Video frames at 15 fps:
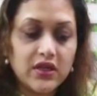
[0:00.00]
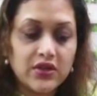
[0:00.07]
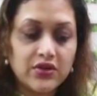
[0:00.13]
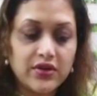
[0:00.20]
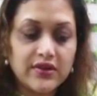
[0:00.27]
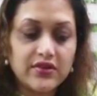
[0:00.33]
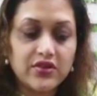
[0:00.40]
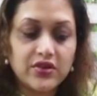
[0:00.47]

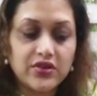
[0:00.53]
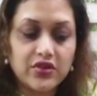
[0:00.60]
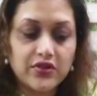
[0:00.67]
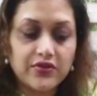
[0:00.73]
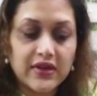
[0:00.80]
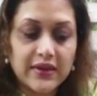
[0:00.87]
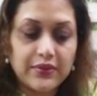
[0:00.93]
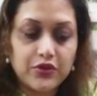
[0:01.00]
increase the risk
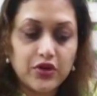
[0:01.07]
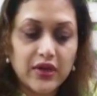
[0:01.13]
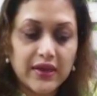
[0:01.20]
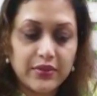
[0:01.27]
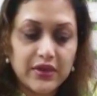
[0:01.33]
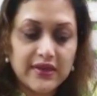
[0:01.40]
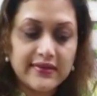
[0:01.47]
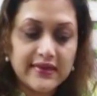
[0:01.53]
of type 2
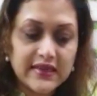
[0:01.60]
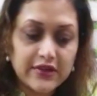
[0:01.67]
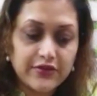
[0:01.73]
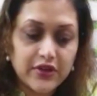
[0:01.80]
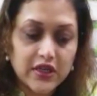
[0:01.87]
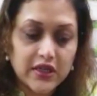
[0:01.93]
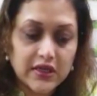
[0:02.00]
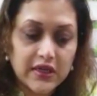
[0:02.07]
diabetes
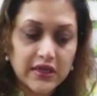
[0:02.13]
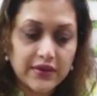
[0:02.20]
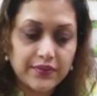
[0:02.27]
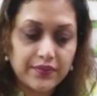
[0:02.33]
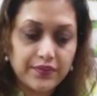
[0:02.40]
significantly.